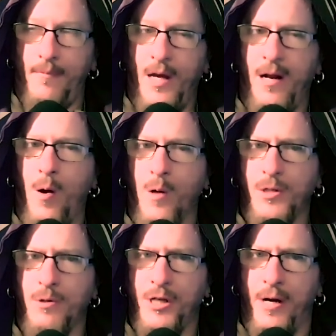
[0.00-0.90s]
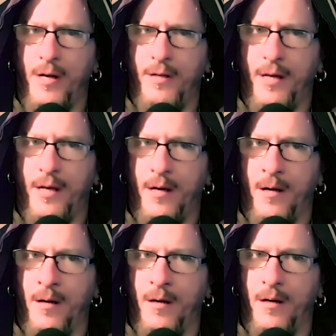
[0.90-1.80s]
And I also shared it
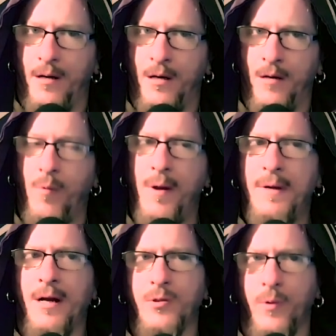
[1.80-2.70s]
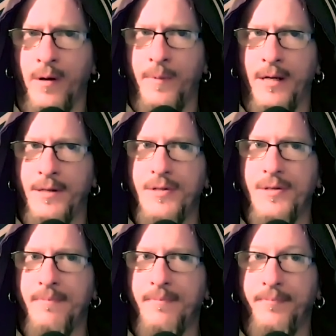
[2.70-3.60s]
here. Uh, well, maybe not Twitter
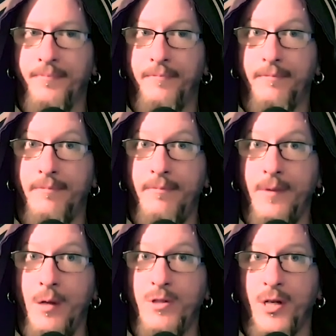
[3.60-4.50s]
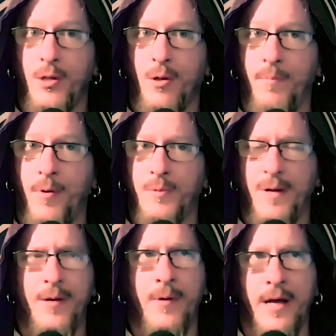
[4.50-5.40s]
because it was such a long post. But
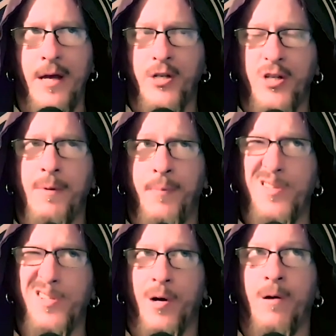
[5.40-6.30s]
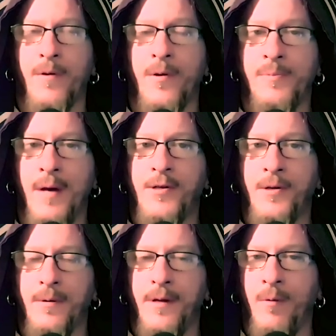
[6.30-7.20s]
anyway, should have been posted to all those
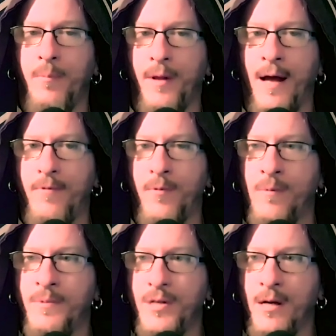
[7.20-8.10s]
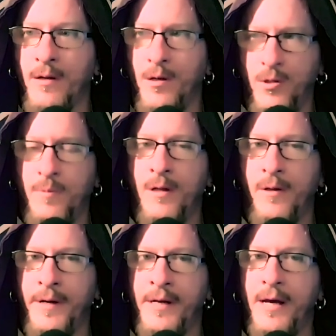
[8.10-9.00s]
major, you know, platforms, uh, YouTube
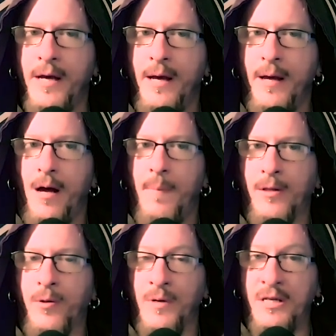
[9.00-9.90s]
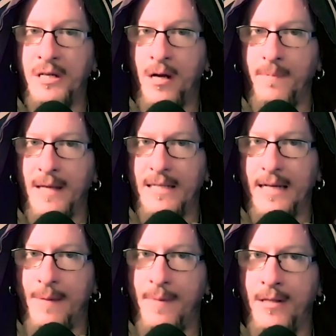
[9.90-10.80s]
included, about the recent updates that
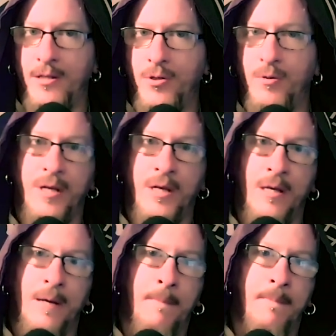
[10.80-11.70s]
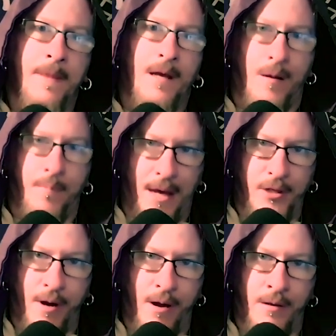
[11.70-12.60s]
I made to the uh,
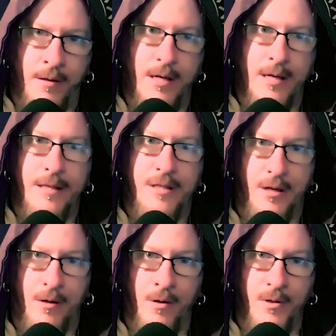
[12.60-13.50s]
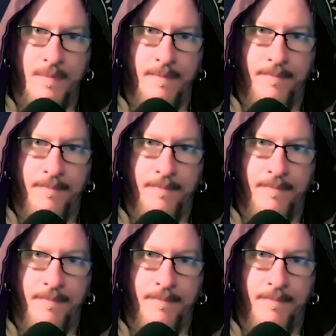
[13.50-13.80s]
Patreon tiers